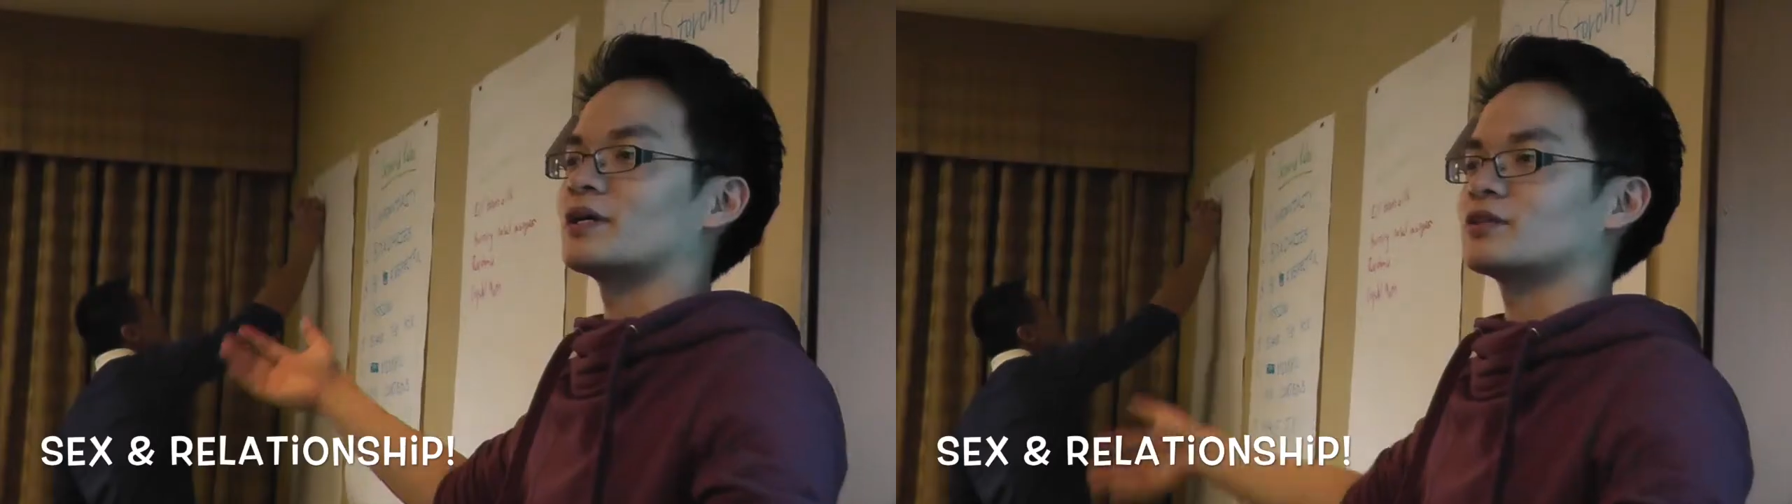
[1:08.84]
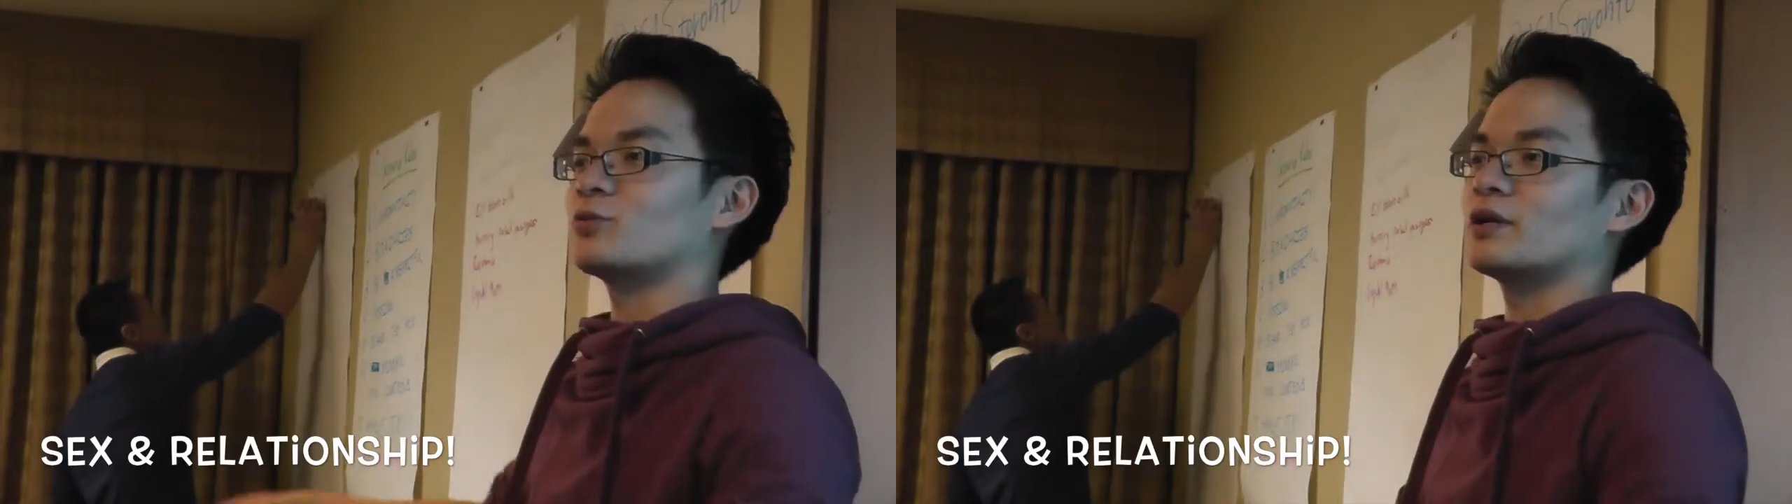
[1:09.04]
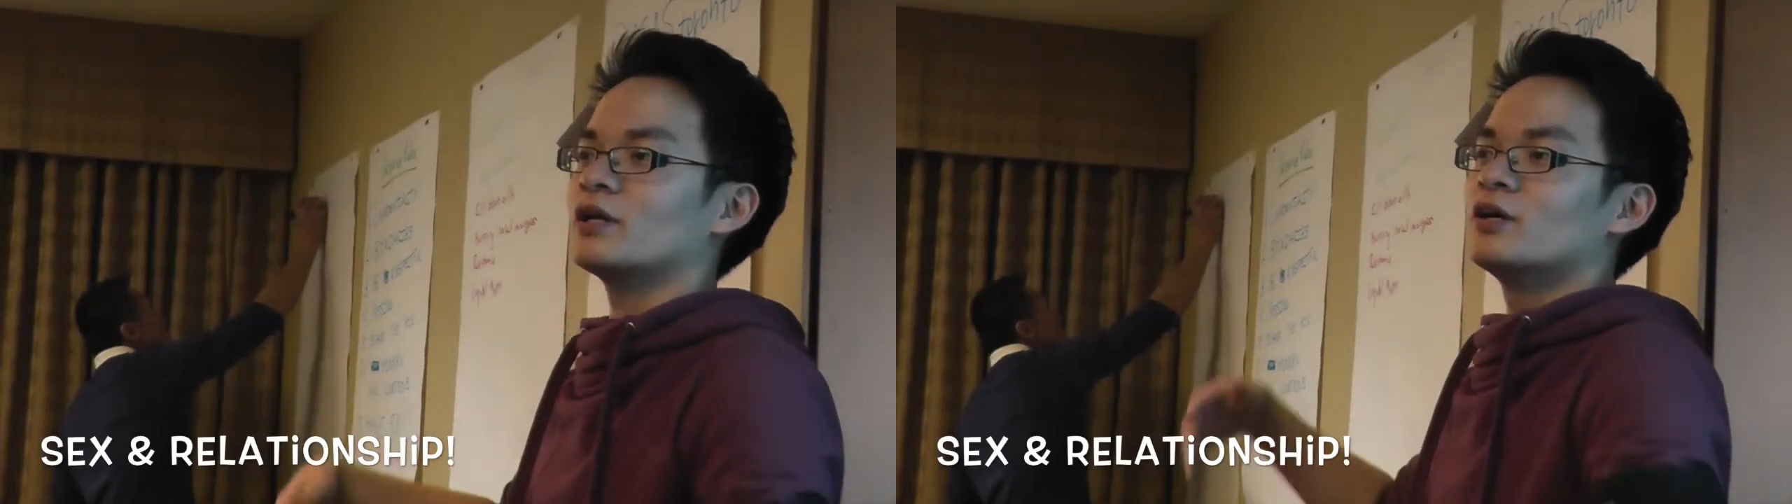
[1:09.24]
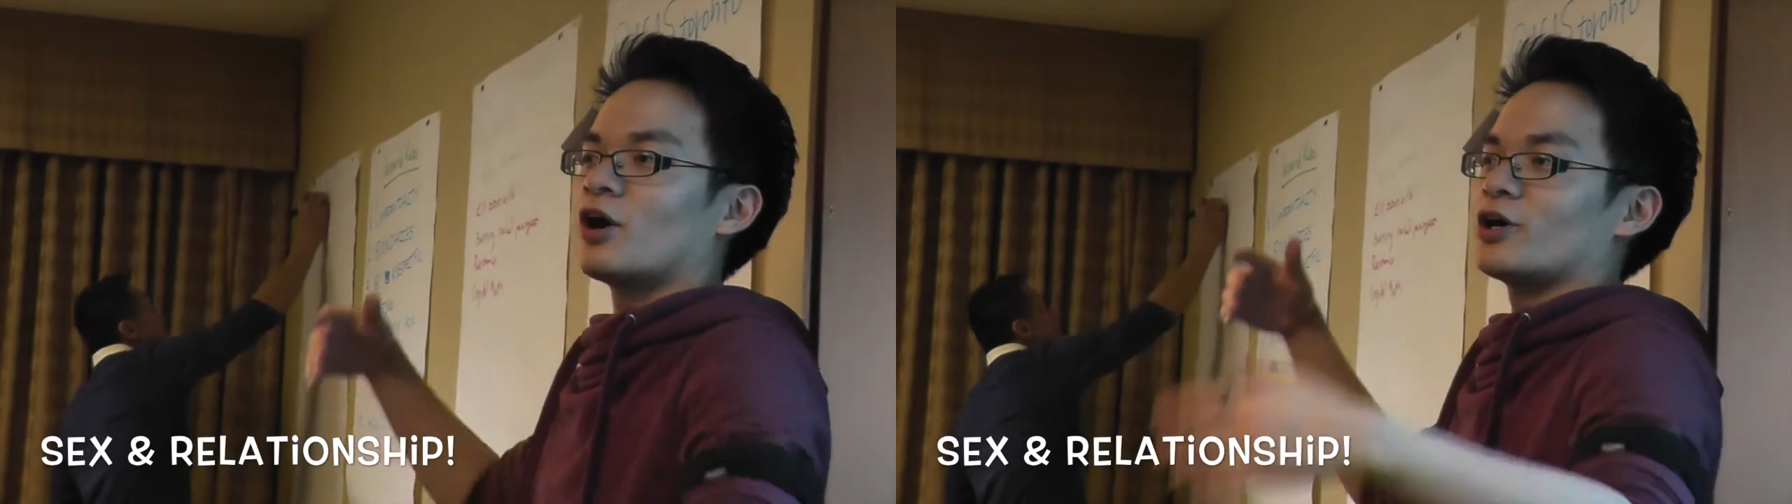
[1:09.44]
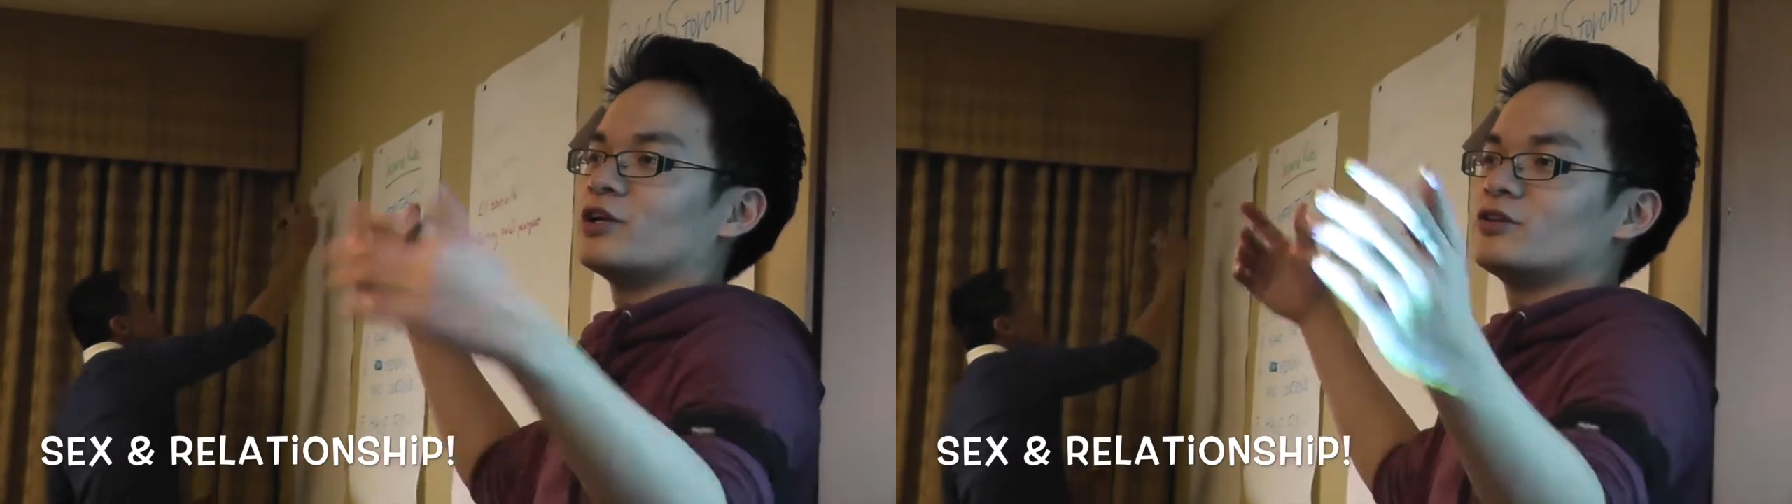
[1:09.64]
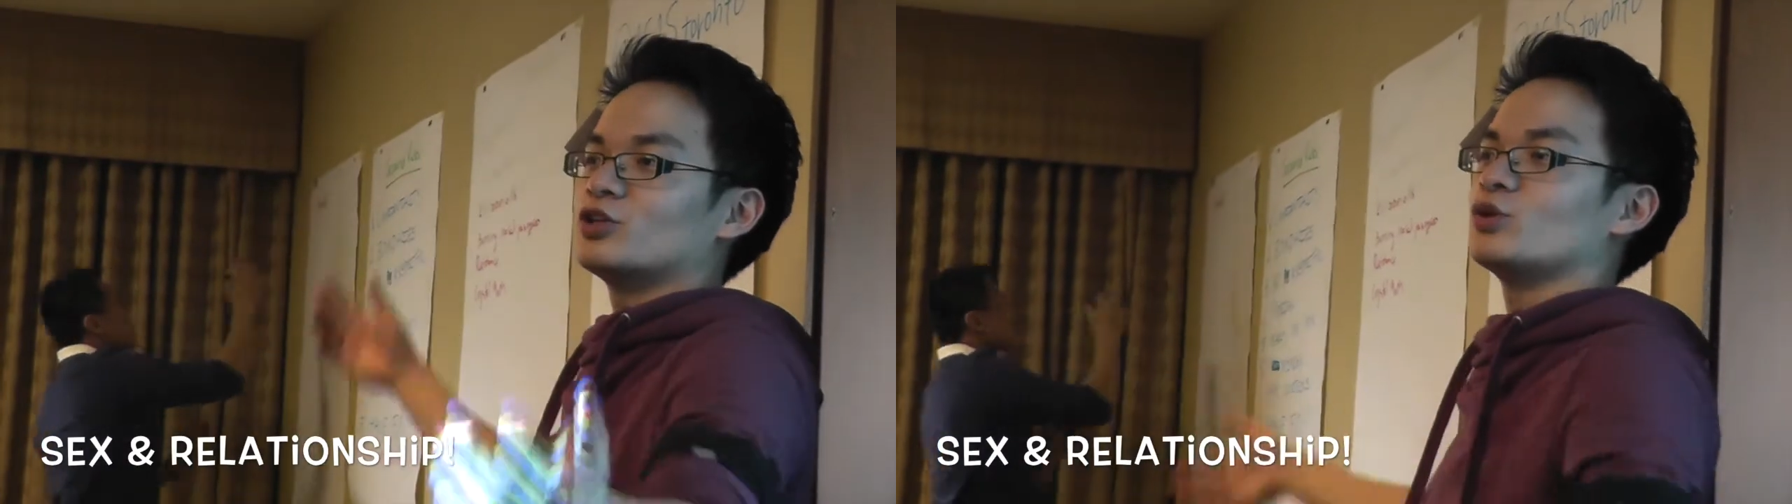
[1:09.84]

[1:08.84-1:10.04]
right, so what are you gonna